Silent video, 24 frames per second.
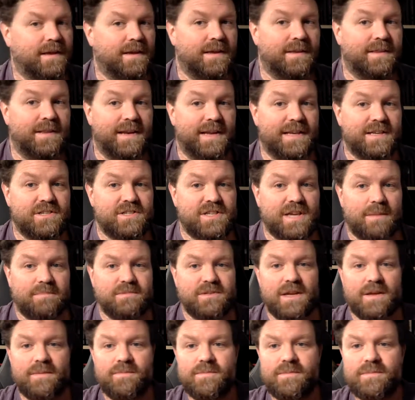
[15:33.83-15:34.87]
The next
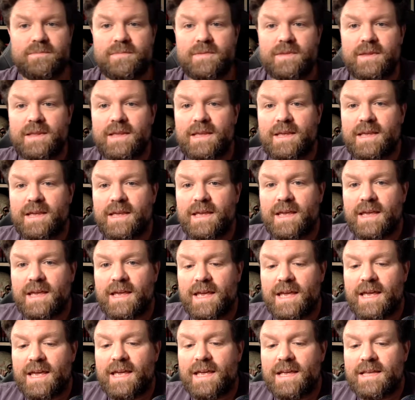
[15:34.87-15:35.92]
chapter
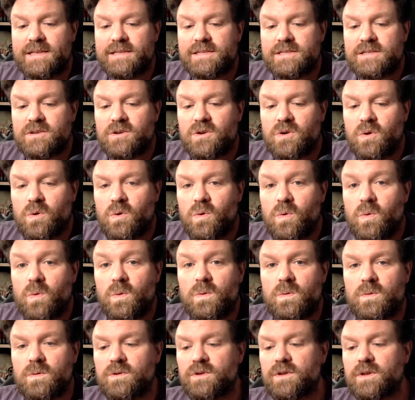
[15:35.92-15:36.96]
is
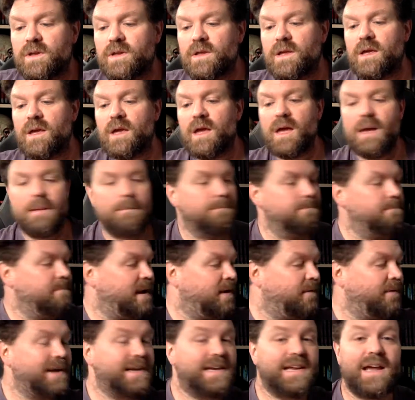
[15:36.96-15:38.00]
called
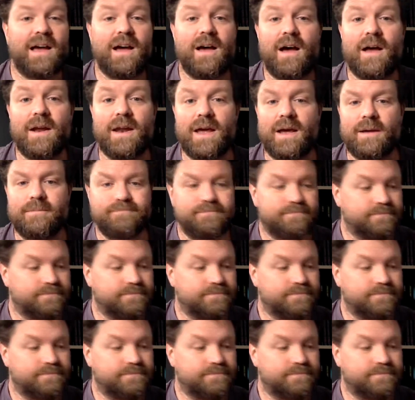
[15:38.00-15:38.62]
Meridiana.